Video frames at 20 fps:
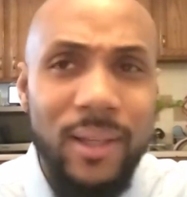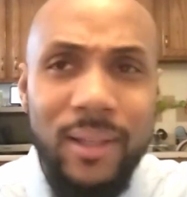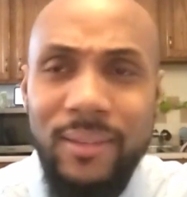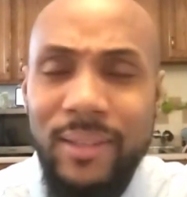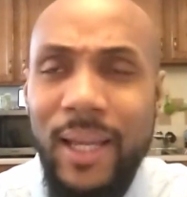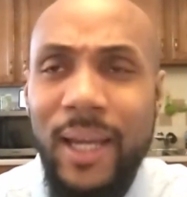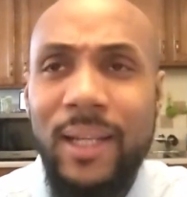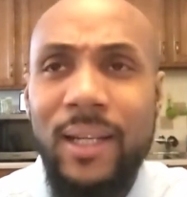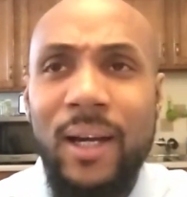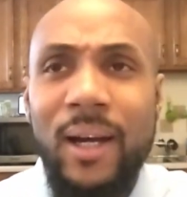
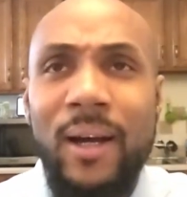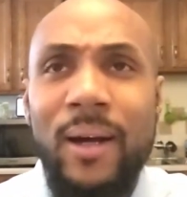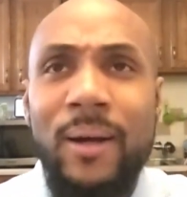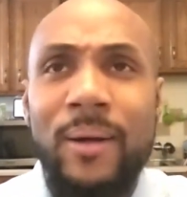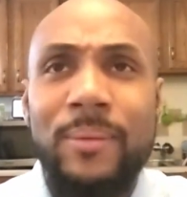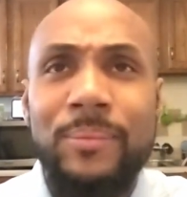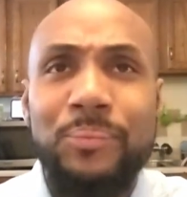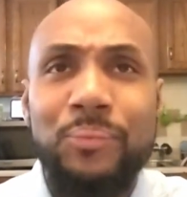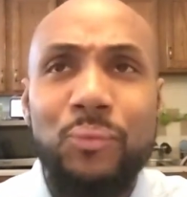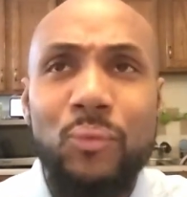
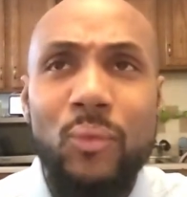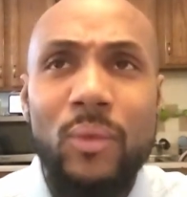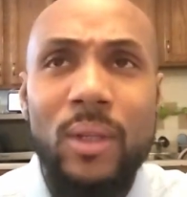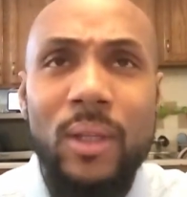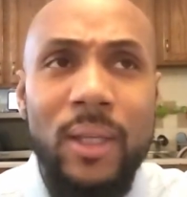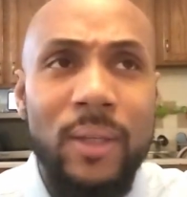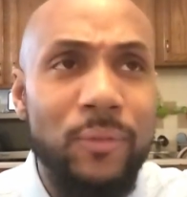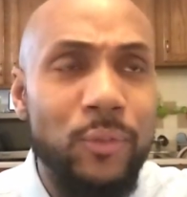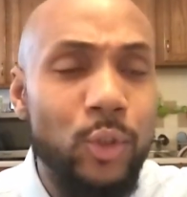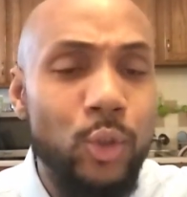That
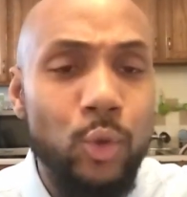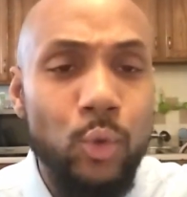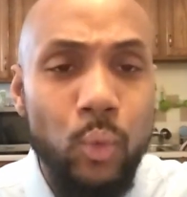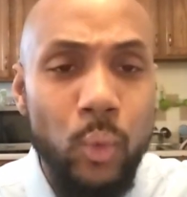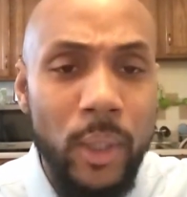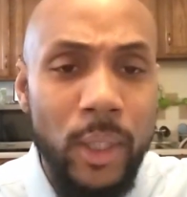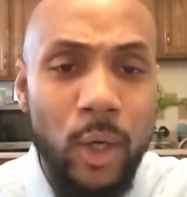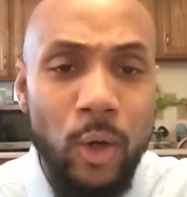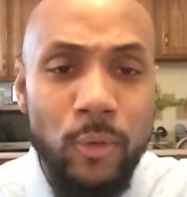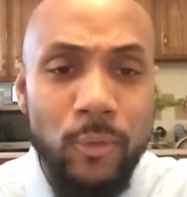if you
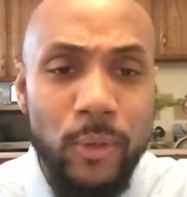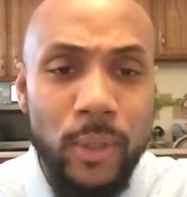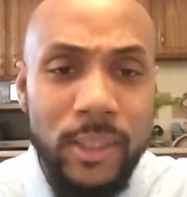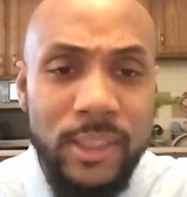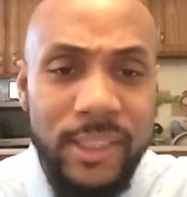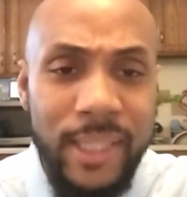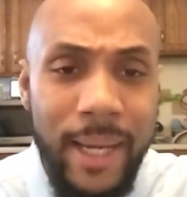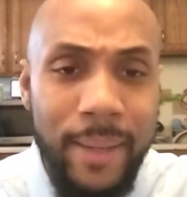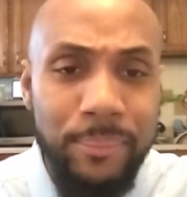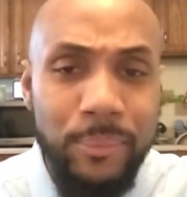went over a
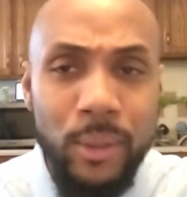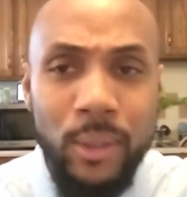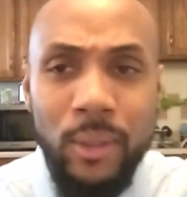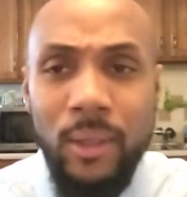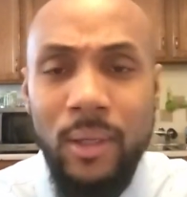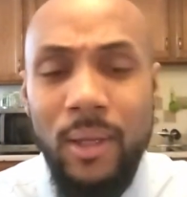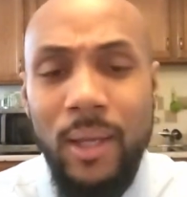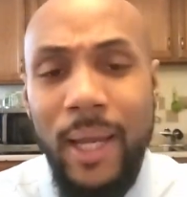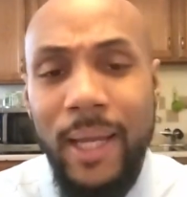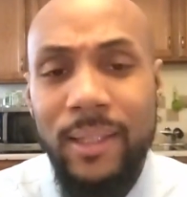chapter,
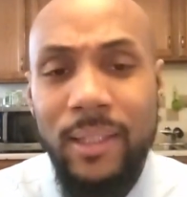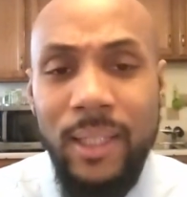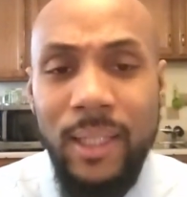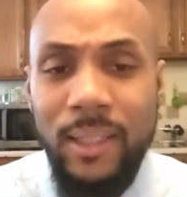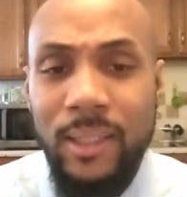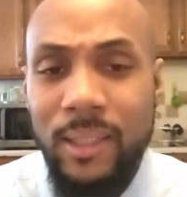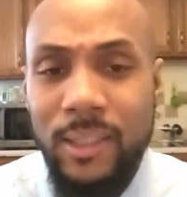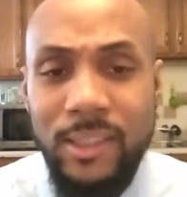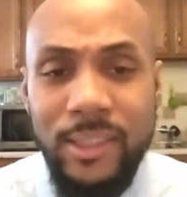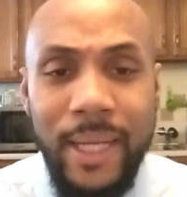at the end
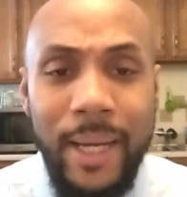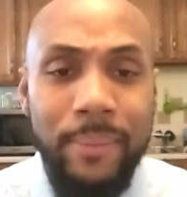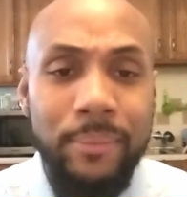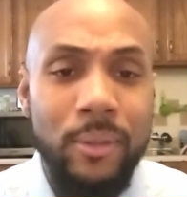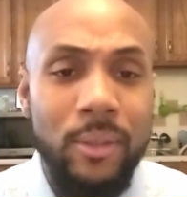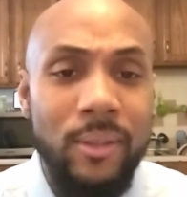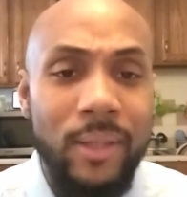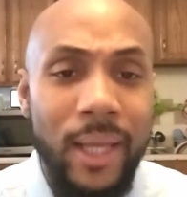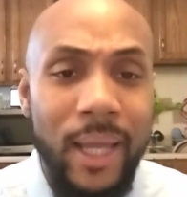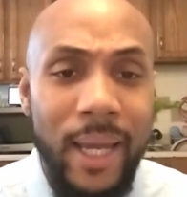of the
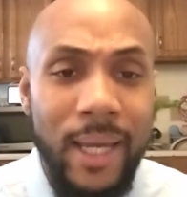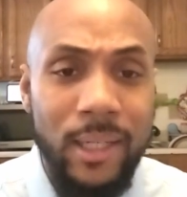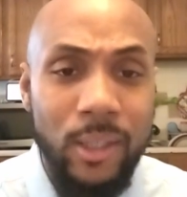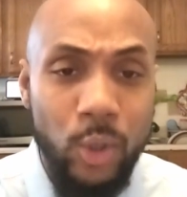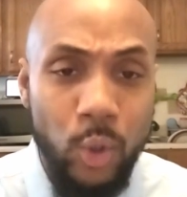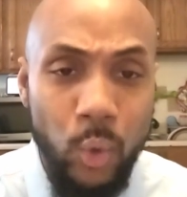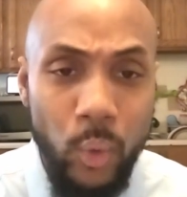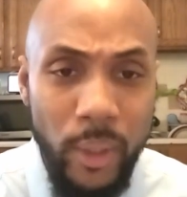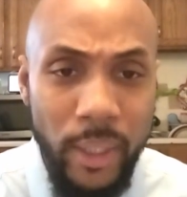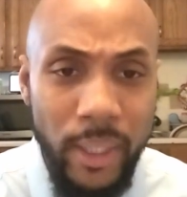chapter, they had a
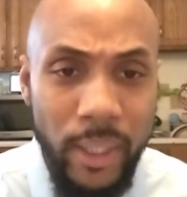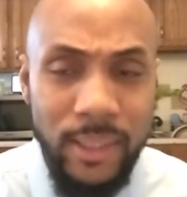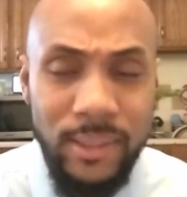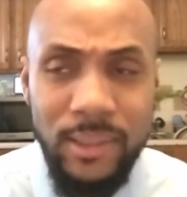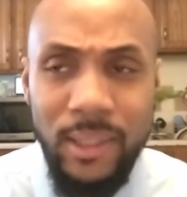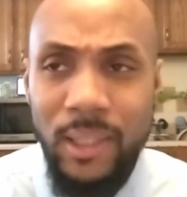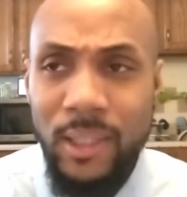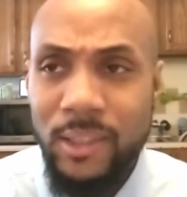quiz.